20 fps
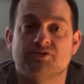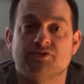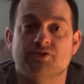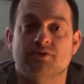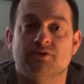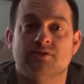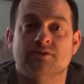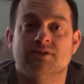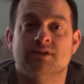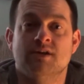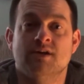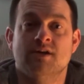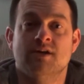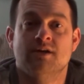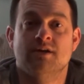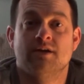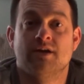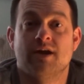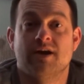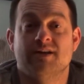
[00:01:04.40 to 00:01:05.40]
So,
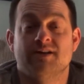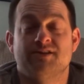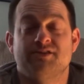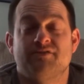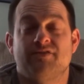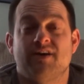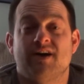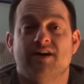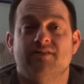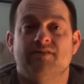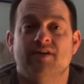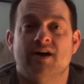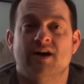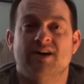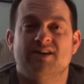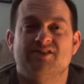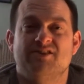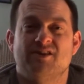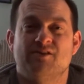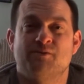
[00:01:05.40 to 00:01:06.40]
guy that's
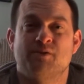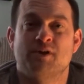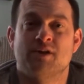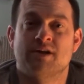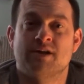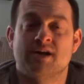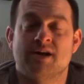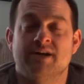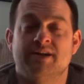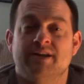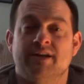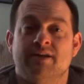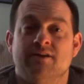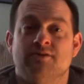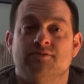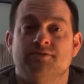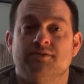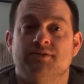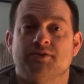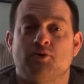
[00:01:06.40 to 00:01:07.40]
5'9", it's not really
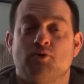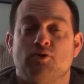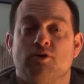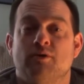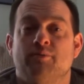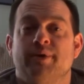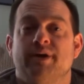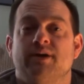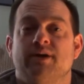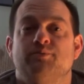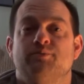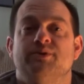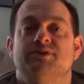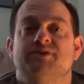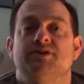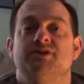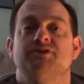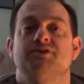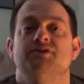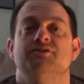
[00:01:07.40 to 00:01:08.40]
ideal for the cornerback
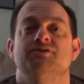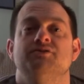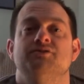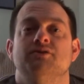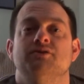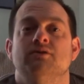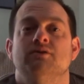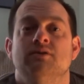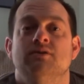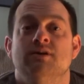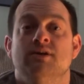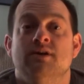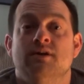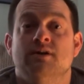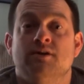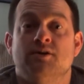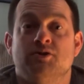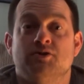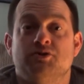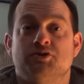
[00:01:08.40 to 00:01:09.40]
position. So,
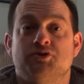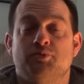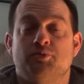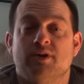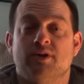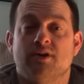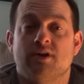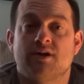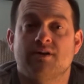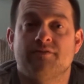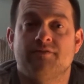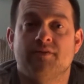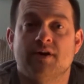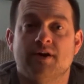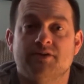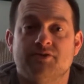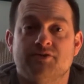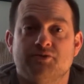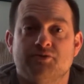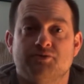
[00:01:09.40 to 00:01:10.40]
should be a lot of
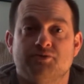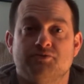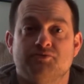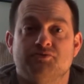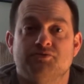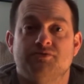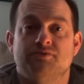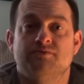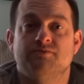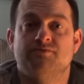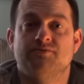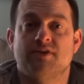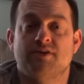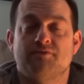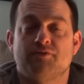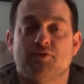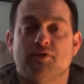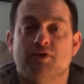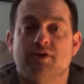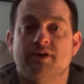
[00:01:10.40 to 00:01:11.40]
fun. So,
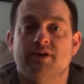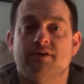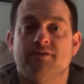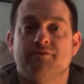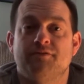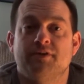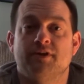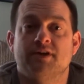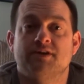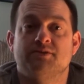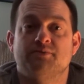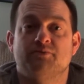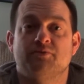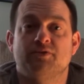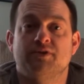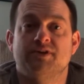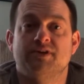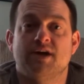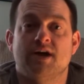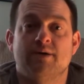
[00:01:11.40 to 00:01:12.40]
definitely, if you got some
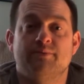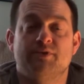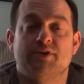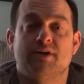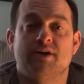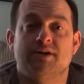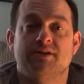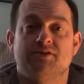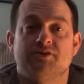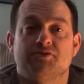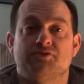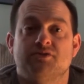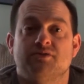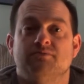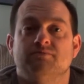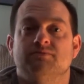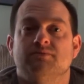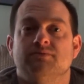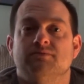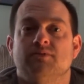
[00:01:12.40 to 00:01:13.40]
free time tonight, just
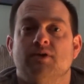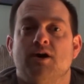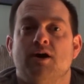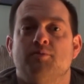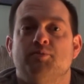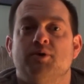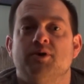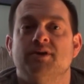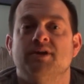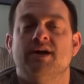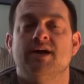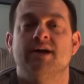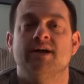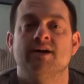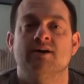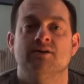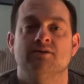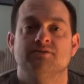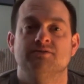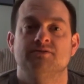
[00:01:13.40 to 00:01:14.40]
hop on the
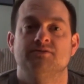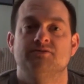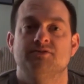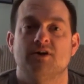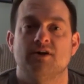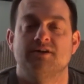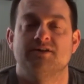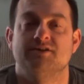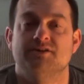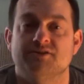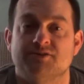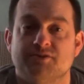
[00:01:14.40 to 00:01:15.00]
Hangout. Talk to you